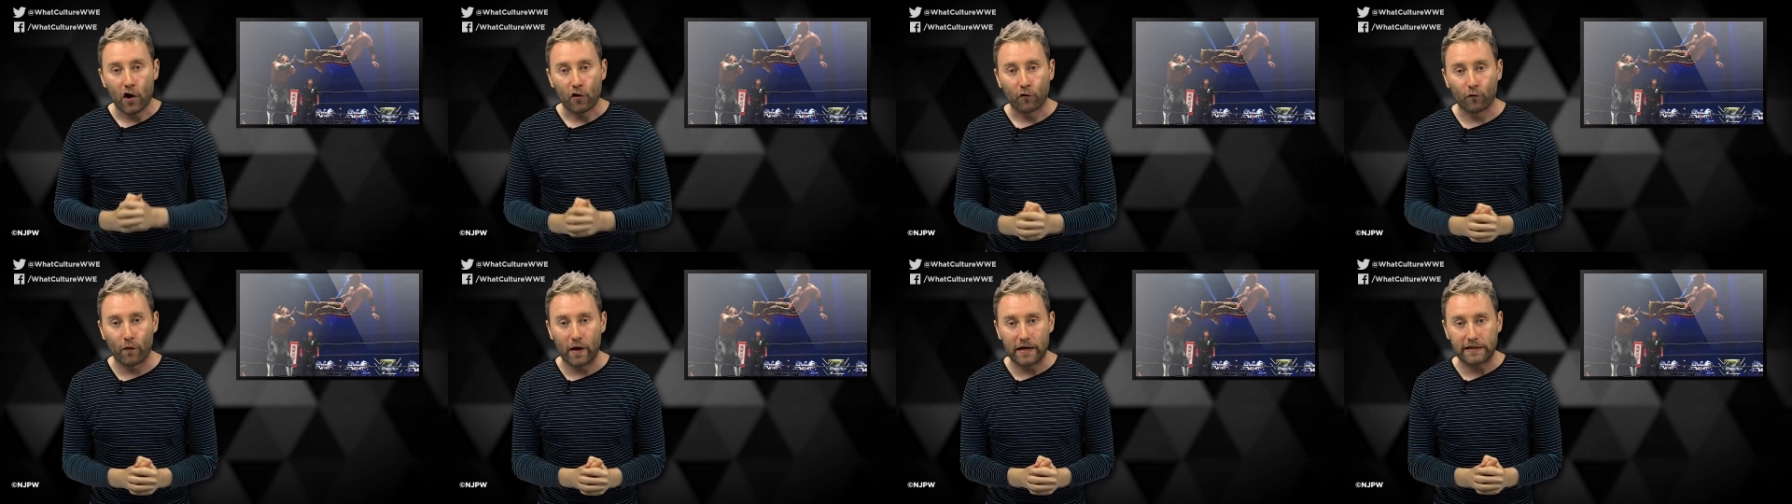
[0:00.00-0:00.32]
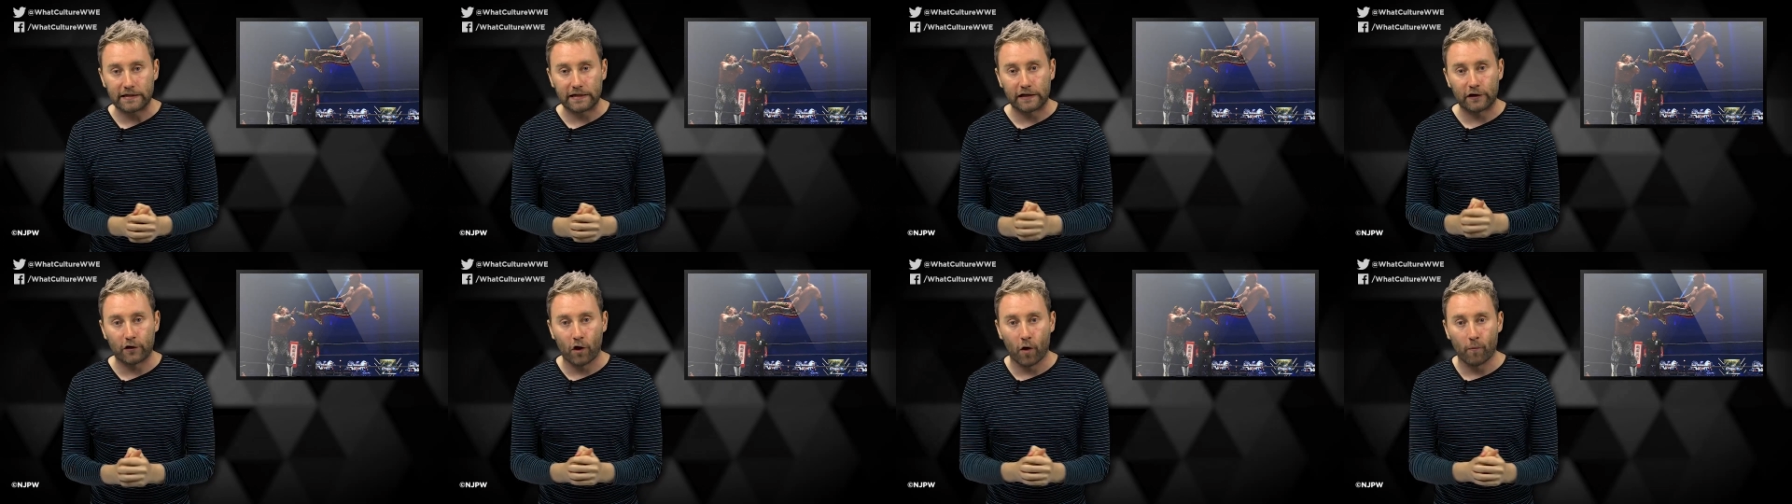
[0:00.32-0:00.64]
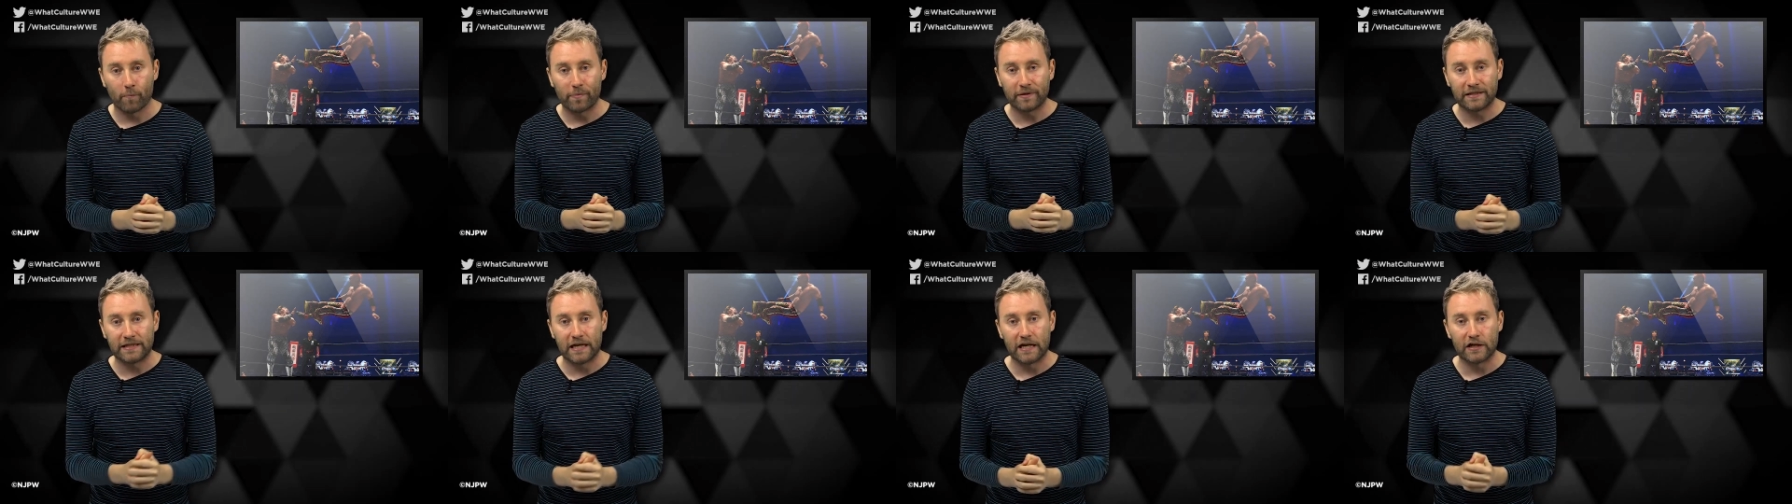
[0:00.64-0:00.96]
wrestling
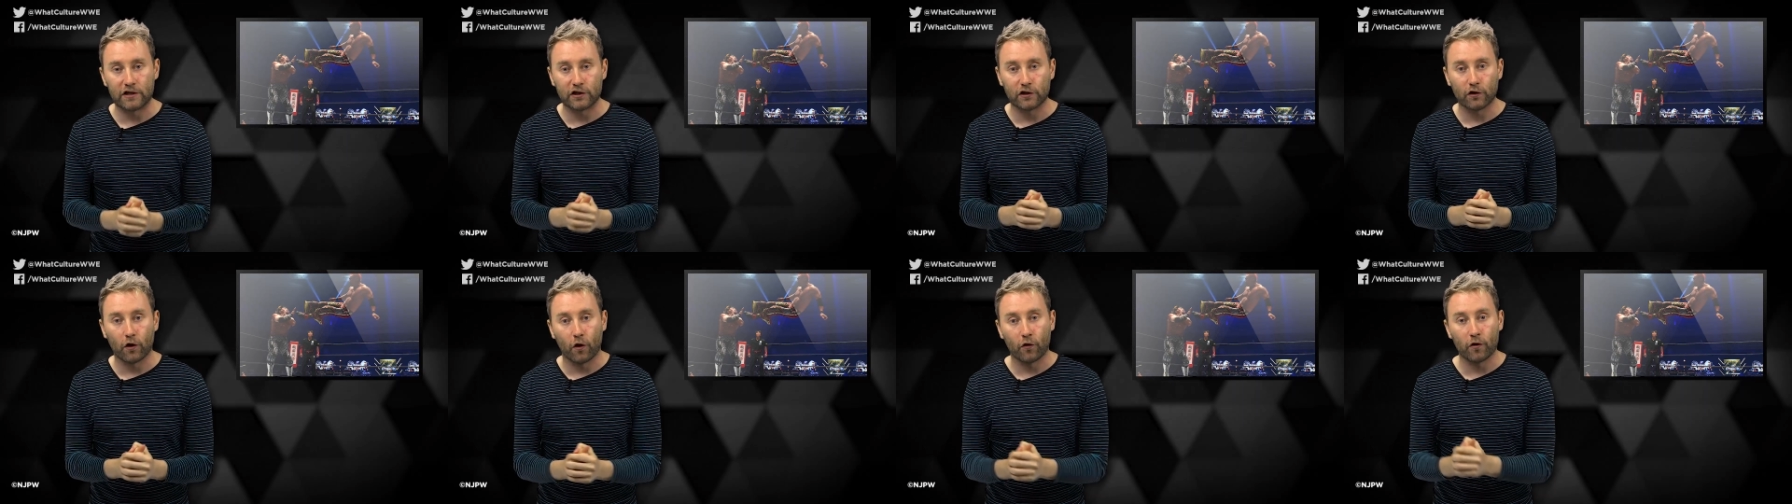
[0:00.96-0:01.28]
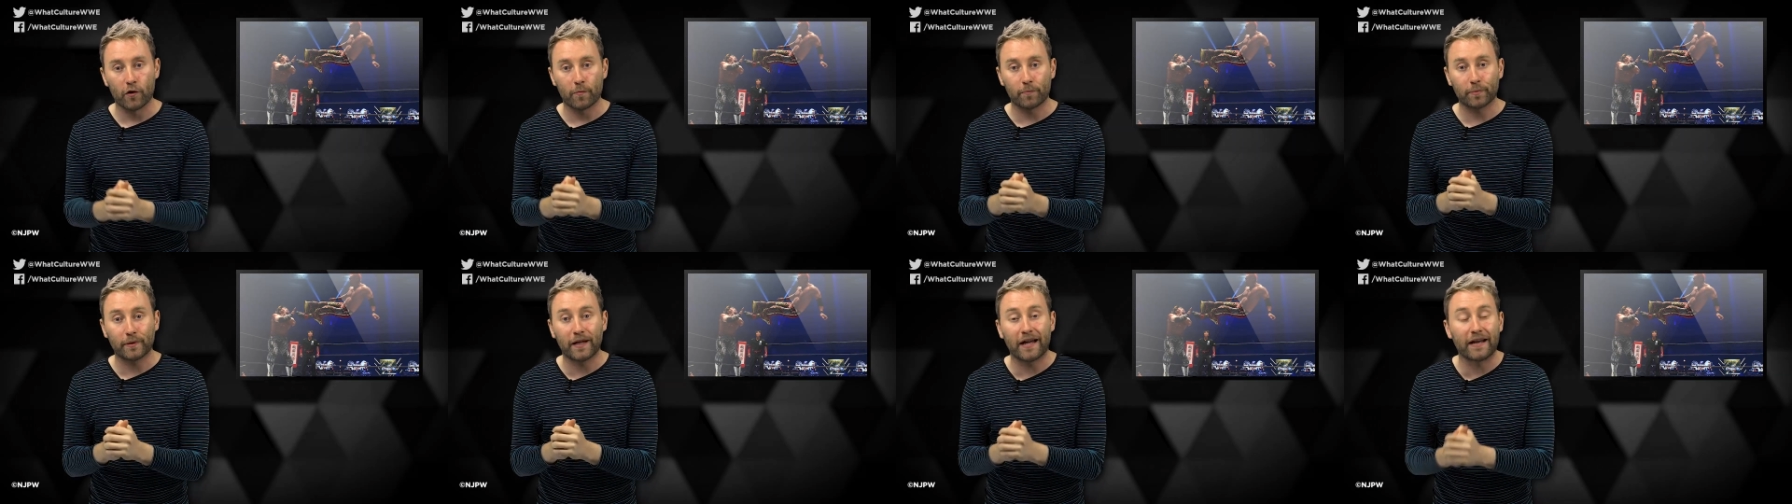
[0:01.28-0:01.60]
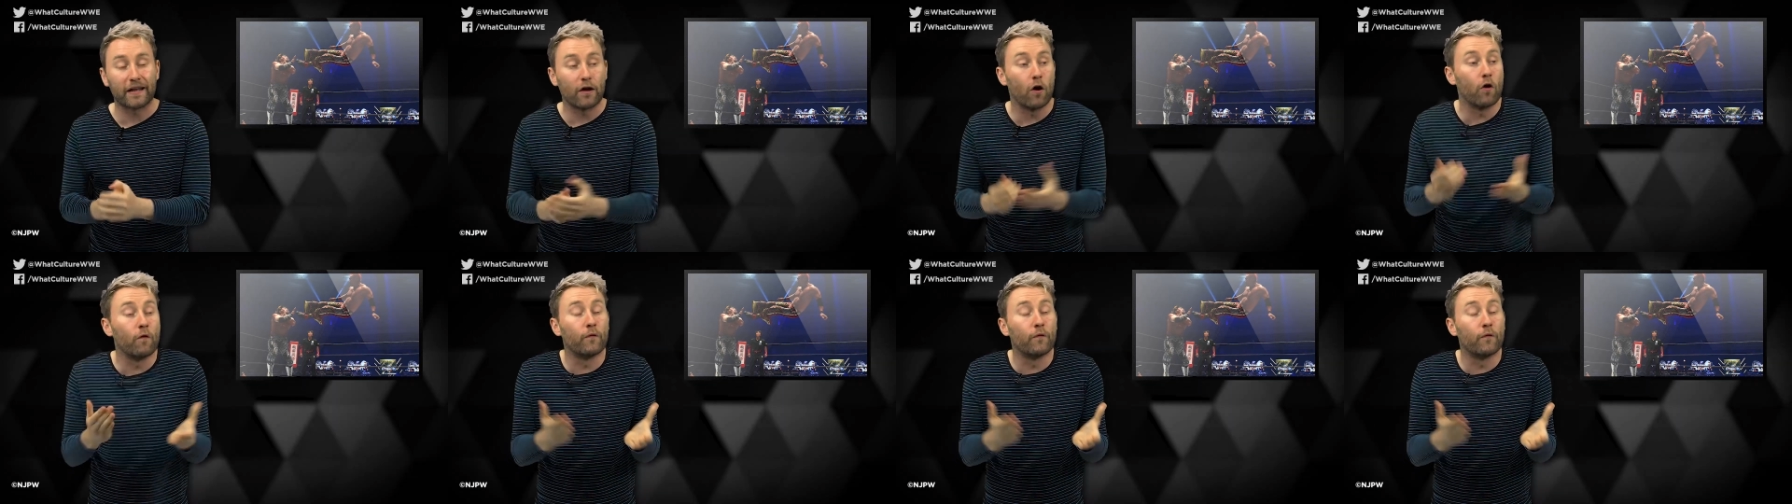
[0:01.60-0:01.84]
competition on the planet.